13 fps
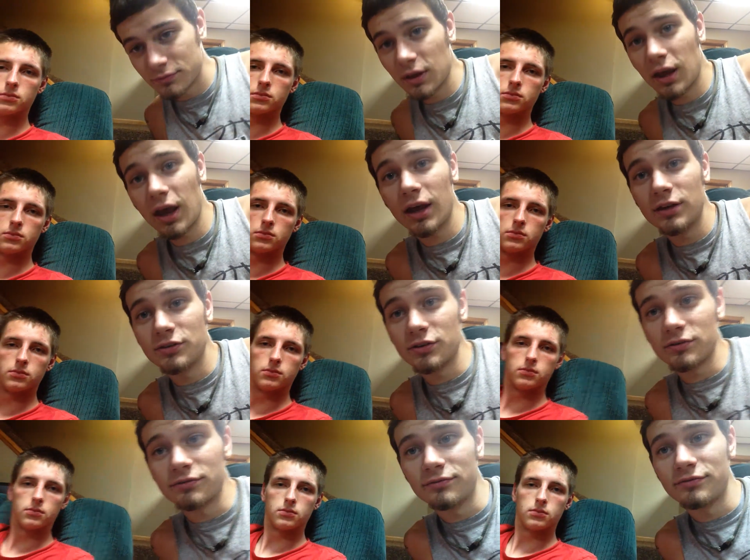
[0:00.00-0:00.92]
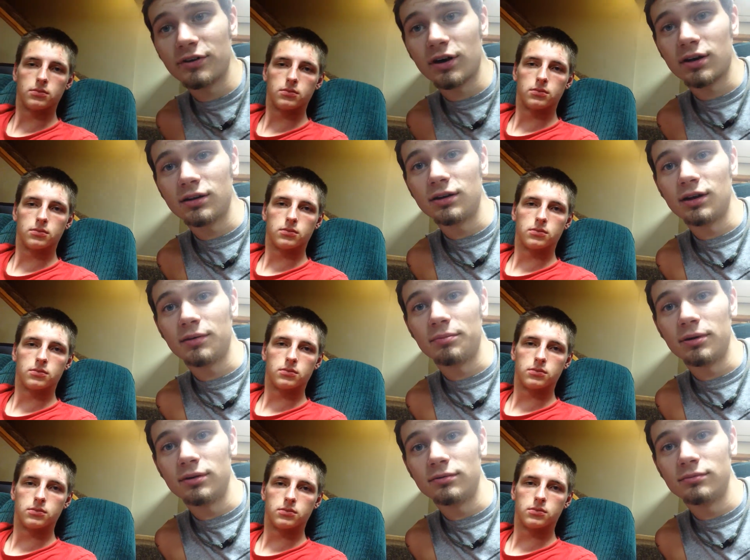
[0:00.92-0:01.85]
Speaker 1: cancer from fucking
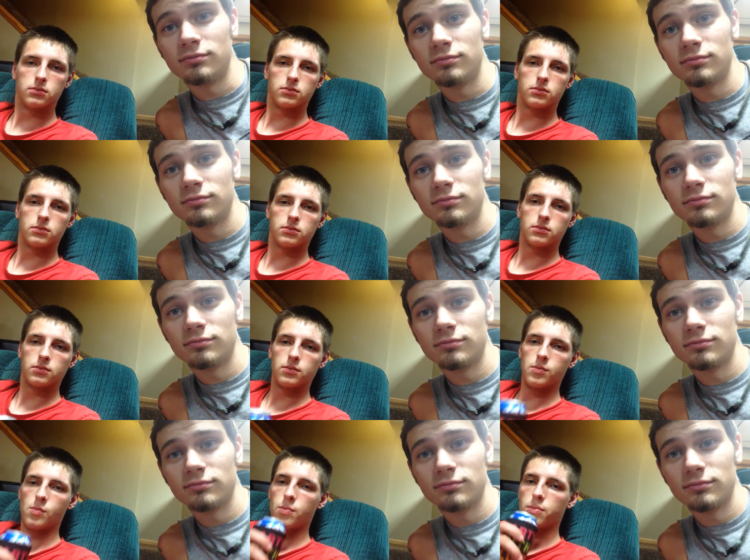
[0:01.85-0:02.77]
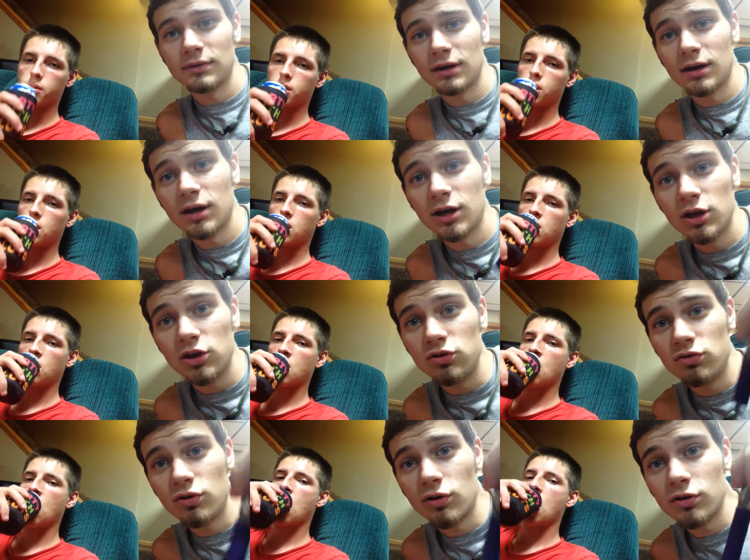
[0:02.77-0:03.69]
dipping.
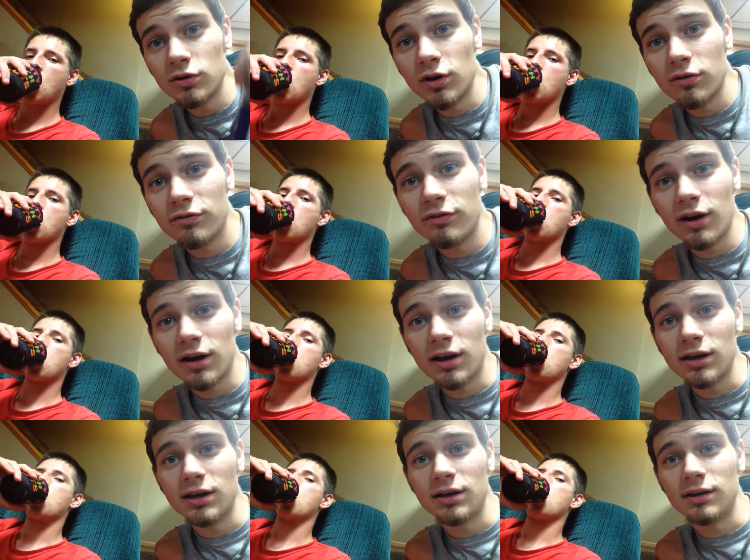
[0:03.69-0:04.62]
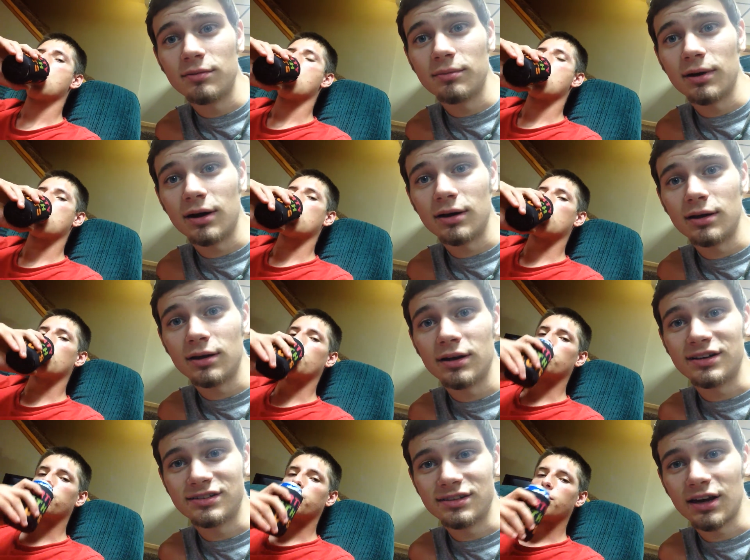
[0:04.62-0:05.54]
You don't know fucking anybody.
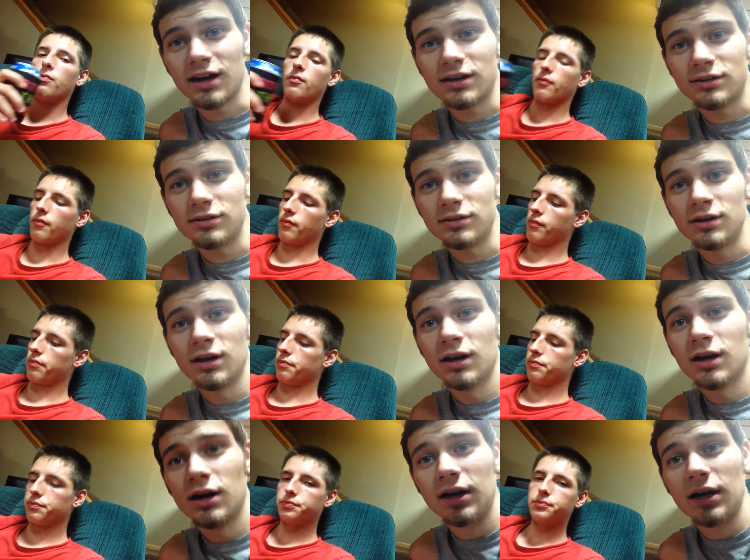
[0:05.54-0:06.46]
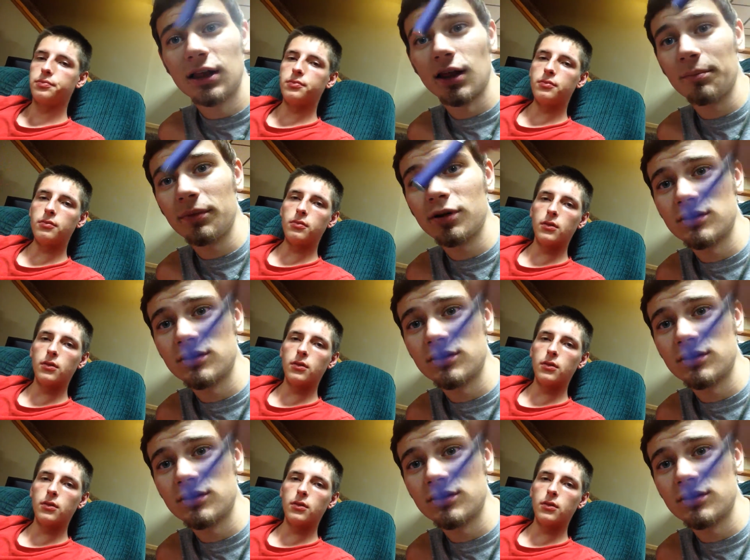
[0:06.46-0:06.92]
Exactly. Let me